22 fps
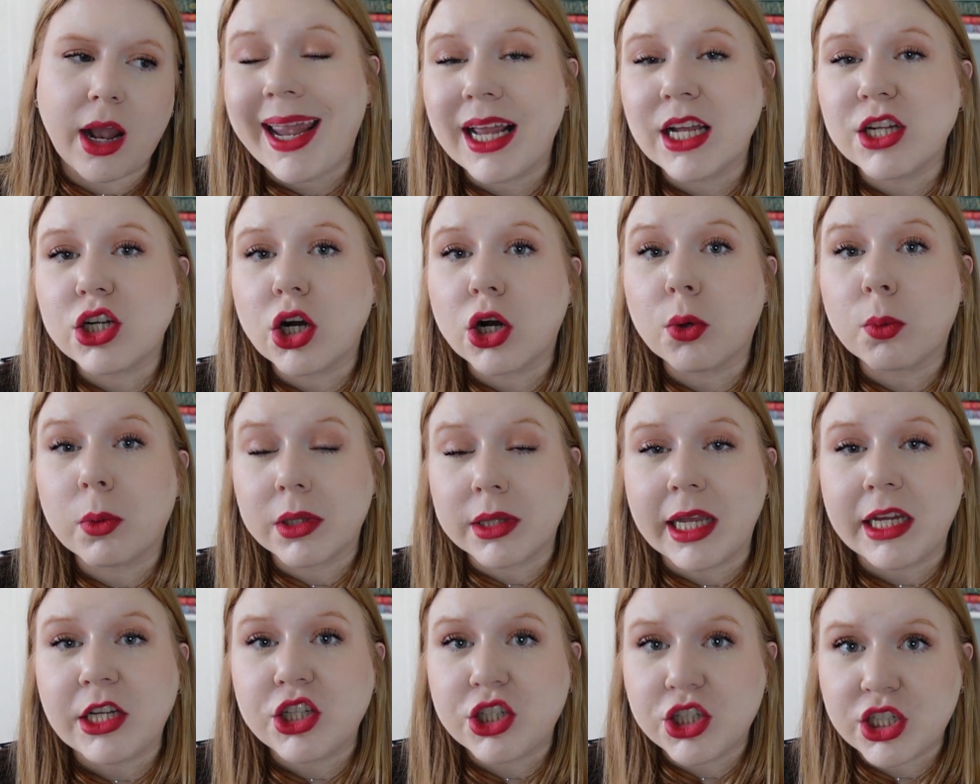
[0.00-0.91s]
and her
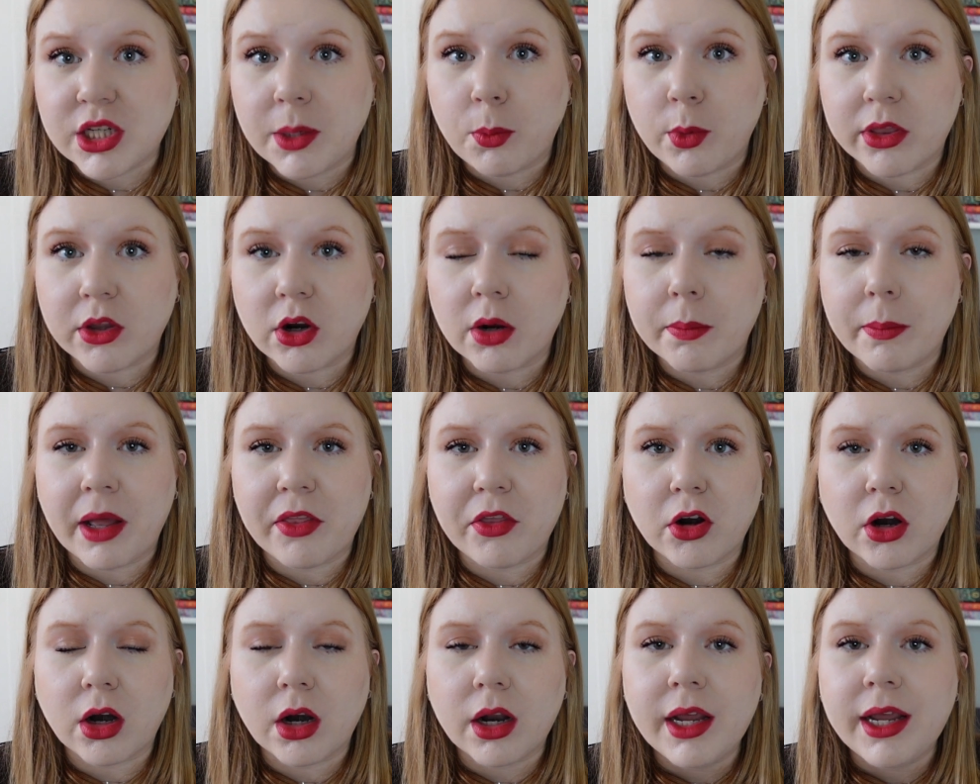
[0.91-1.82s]
relationship with her
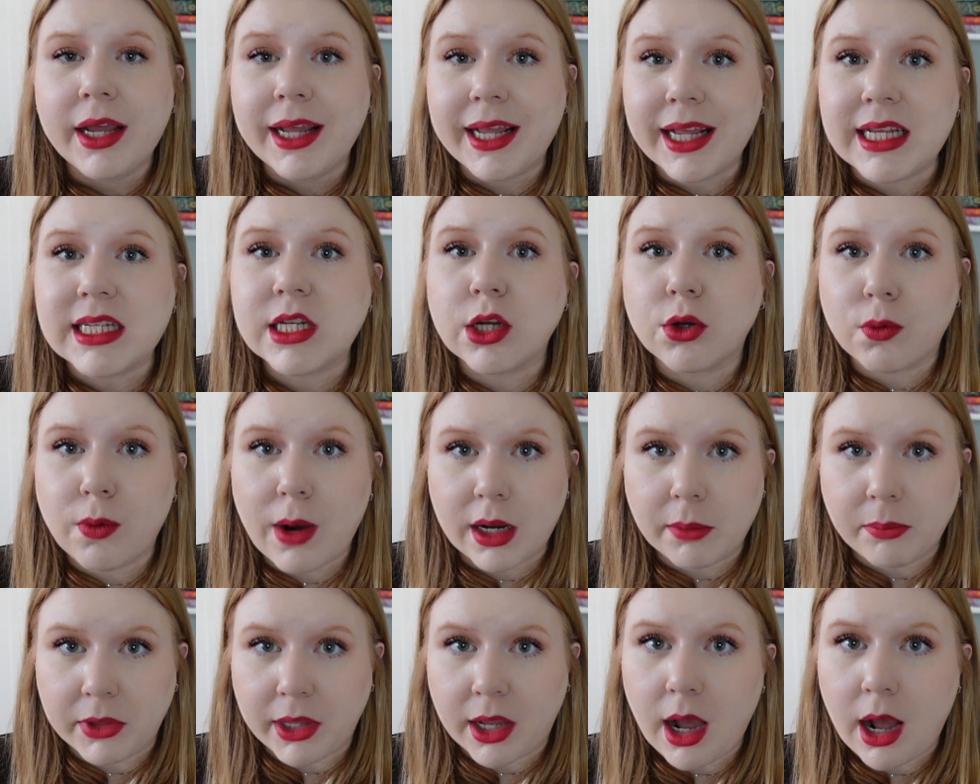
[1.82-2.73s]
mother is
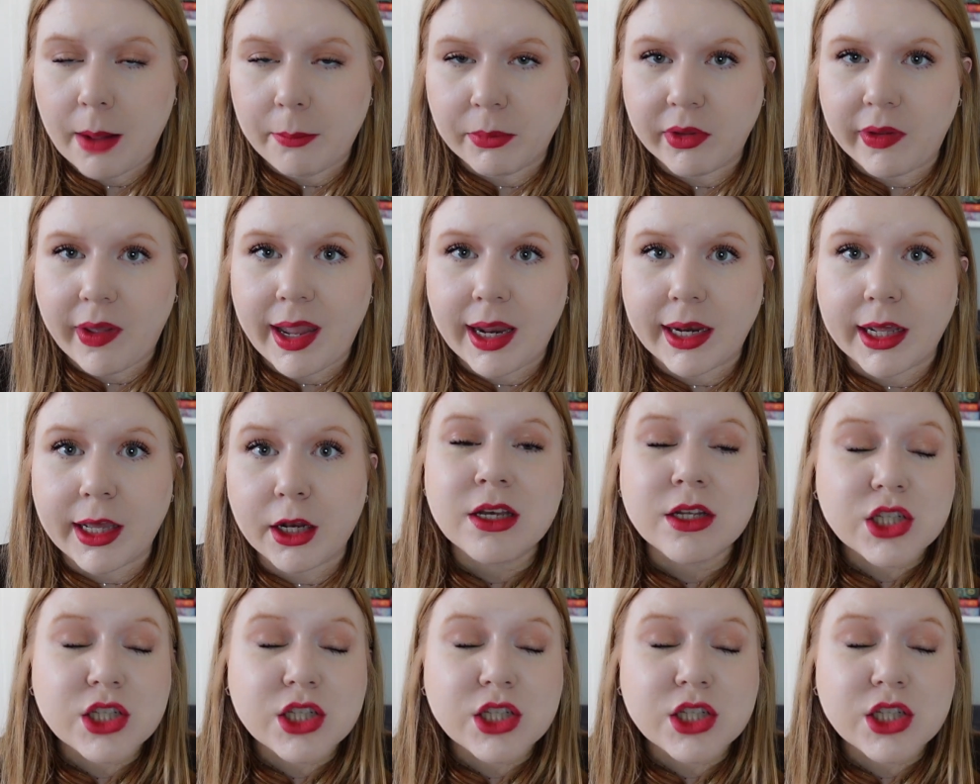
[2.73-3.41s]
incredibly complicated.